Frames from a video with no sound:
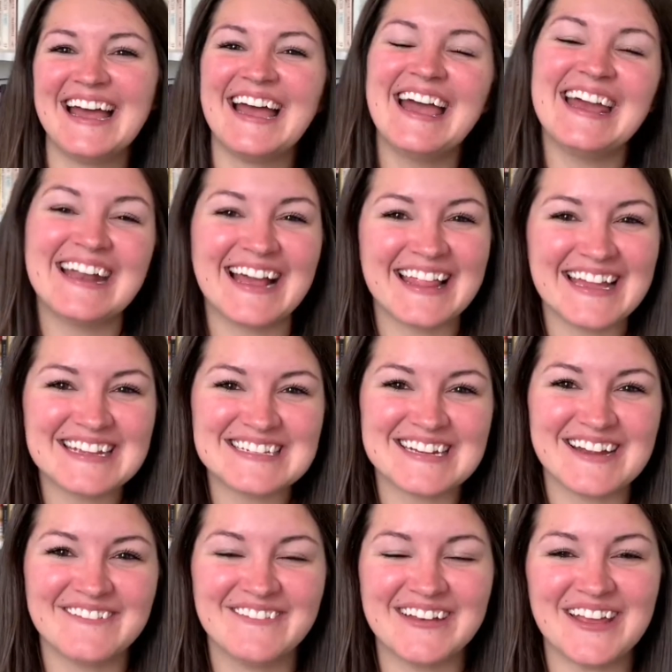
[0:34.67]
I like
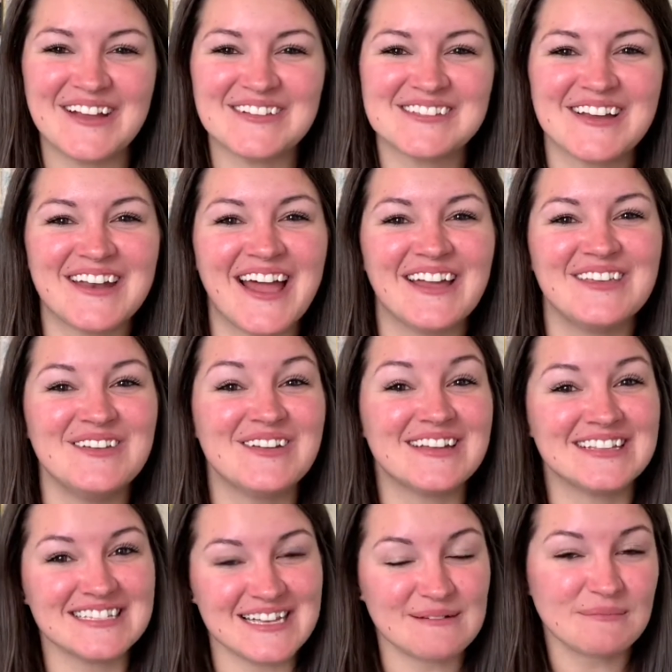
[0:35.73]
sharing videos on how you
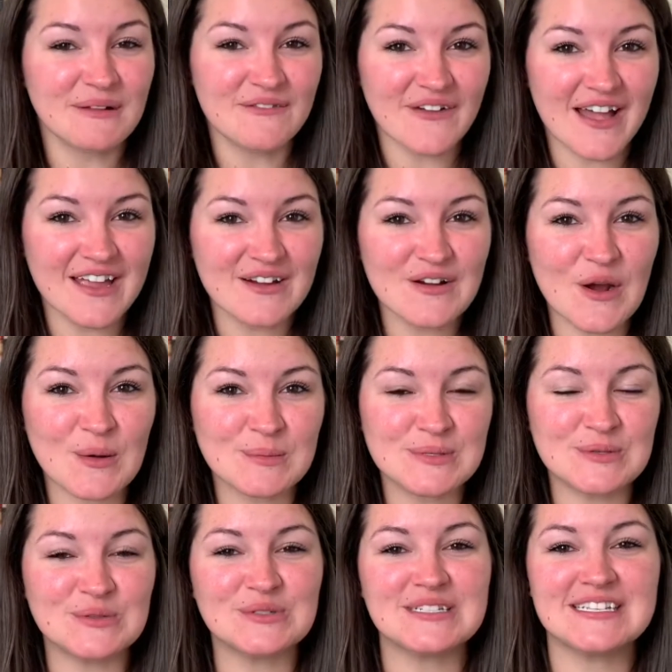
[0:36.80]
can simplify your
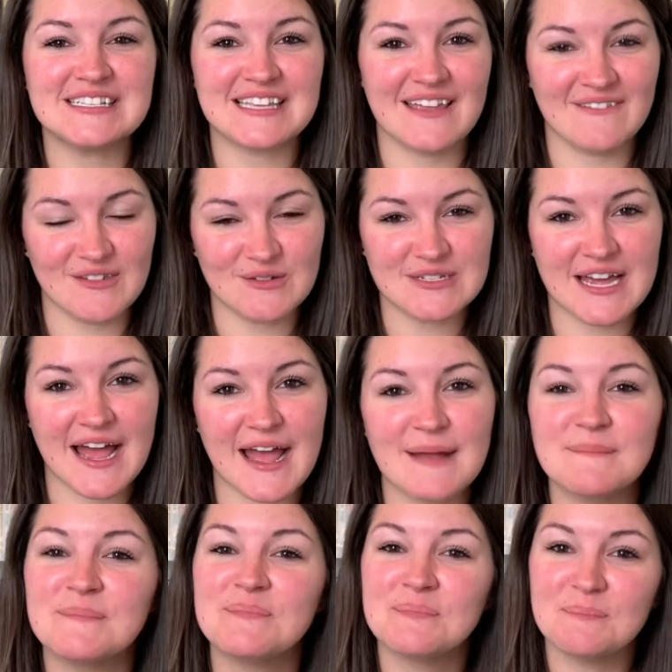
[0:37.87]
homeschool to save you
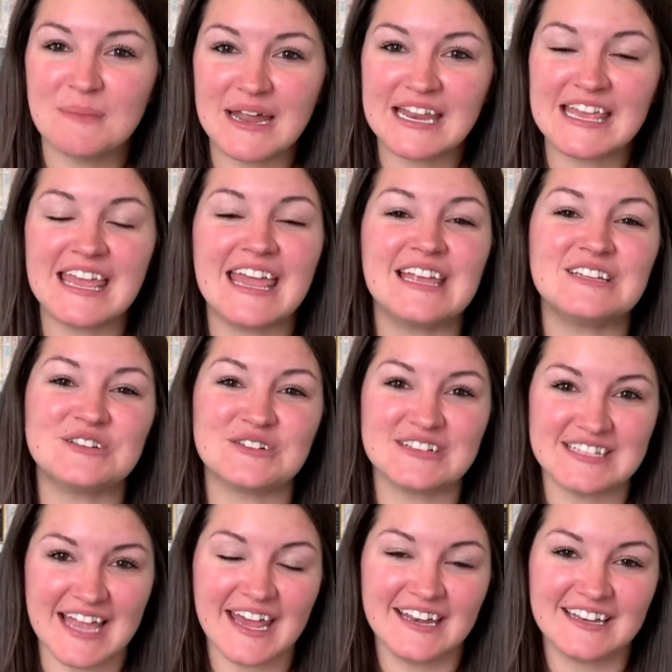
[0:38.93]
time, money, and your
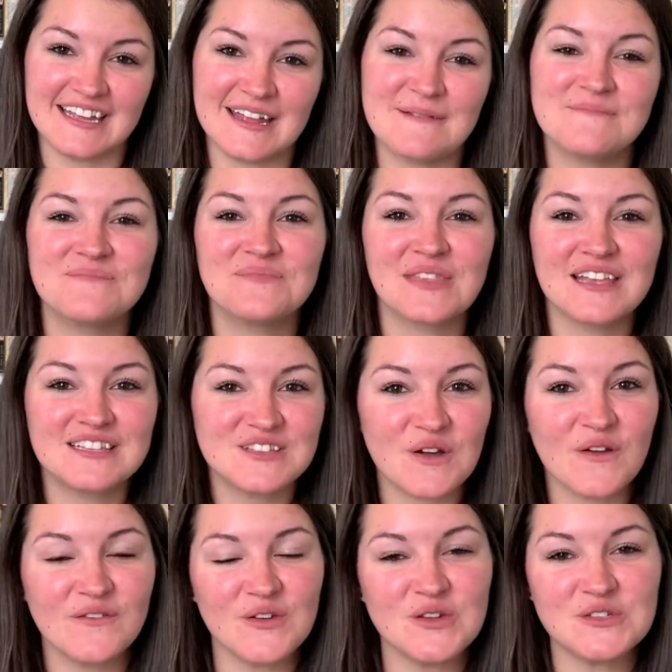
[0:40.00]
sanity. So
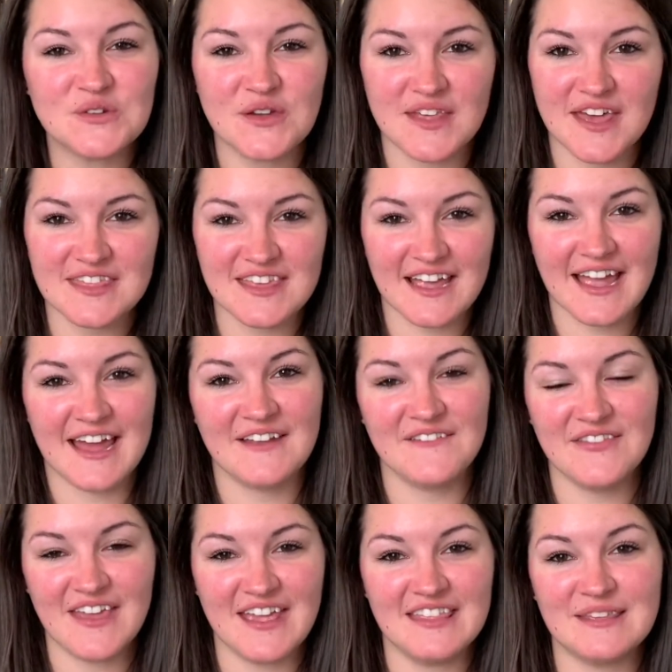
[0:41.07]
if you enjoy that kind of
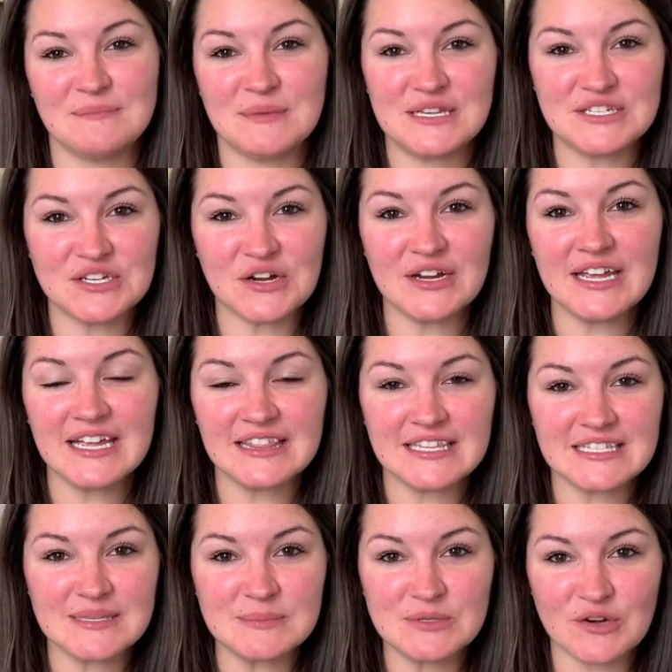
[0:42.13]
thing, then be sure and hit the
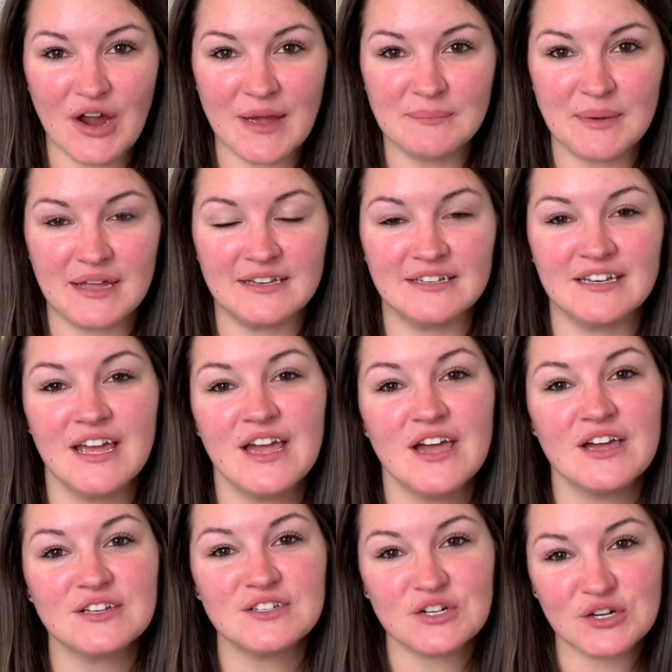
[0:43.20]
subscribe button,
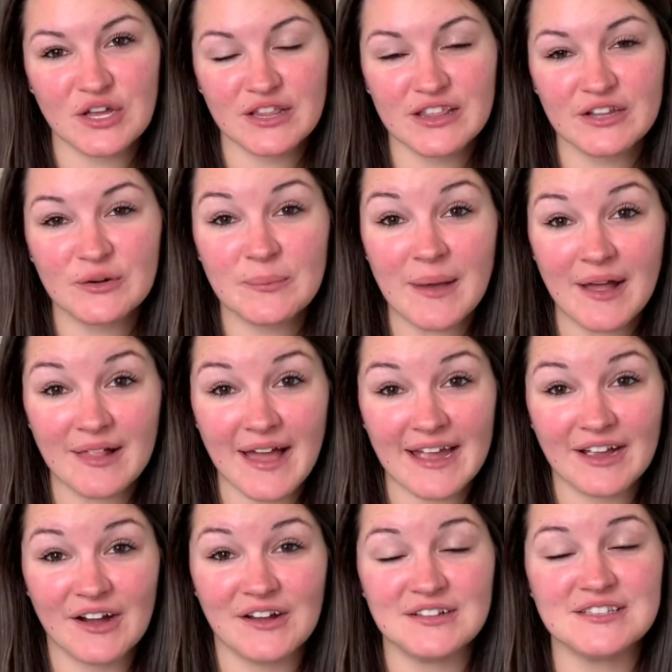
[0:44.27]
turn on the little bell
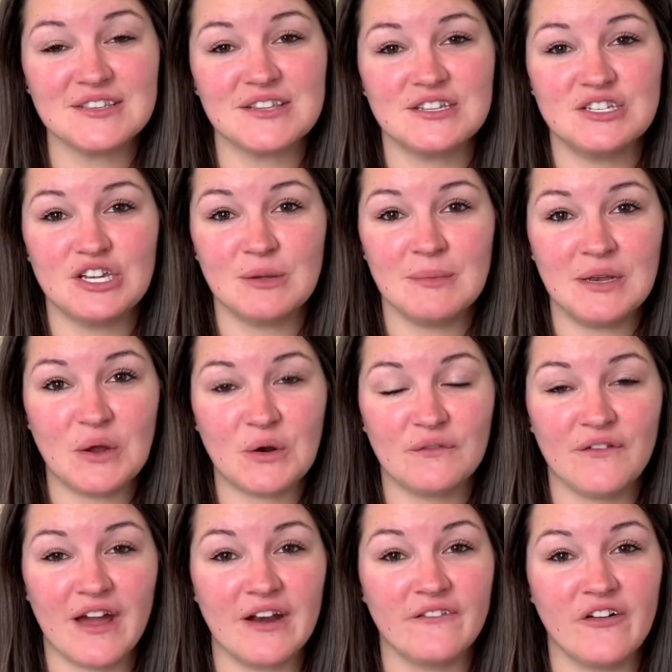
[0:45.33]
icon so that you can be
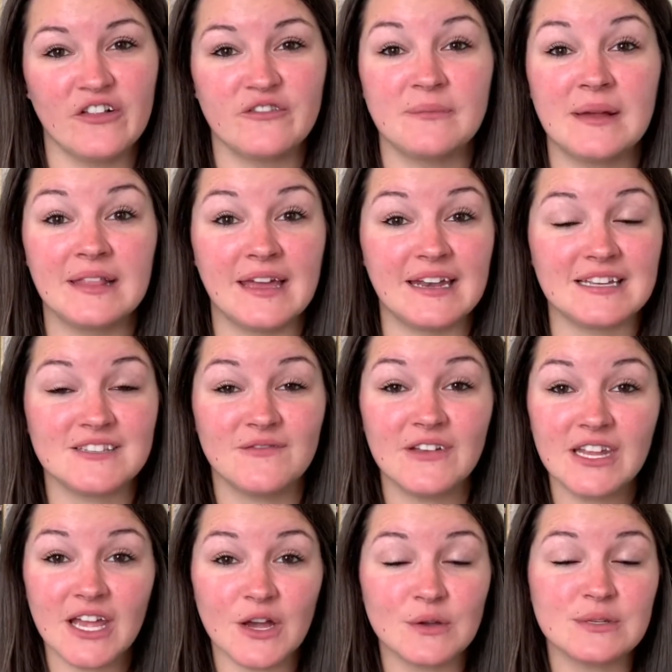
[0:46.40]
notified of all of my latest
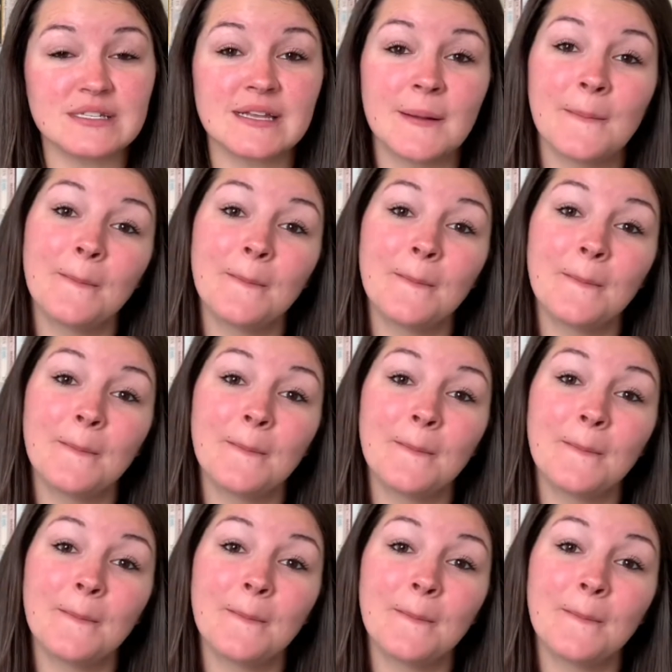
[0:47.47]
videos.